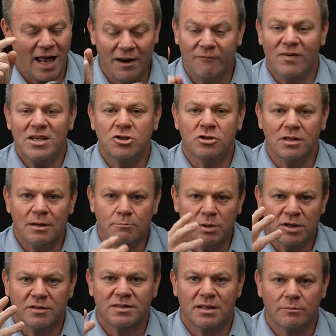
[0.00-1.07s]
and eventually
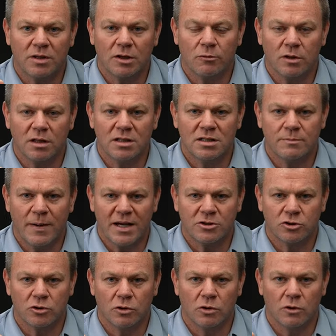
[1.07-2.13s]
builds something really
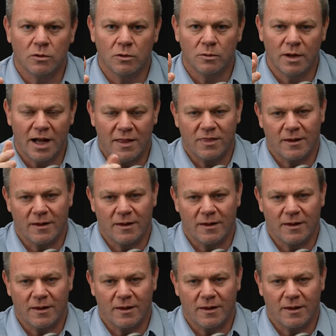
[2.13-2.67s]
special.